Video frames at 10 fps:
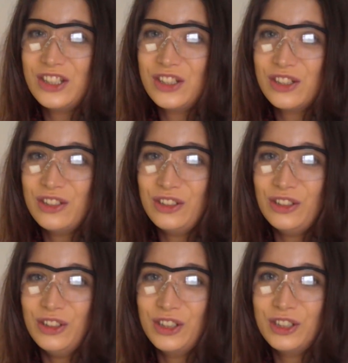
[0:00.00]
It
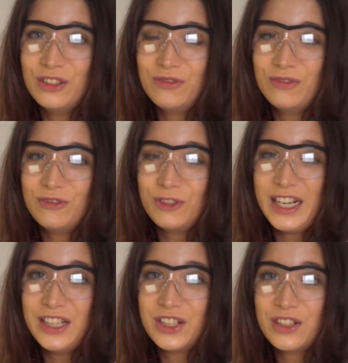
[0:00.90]
doesn't look
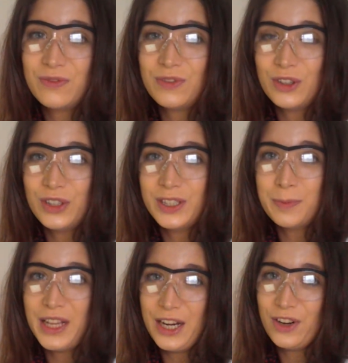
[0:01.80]
great for the
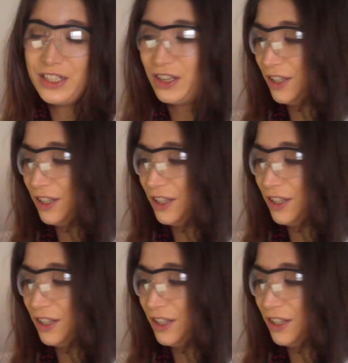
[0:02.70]
playwright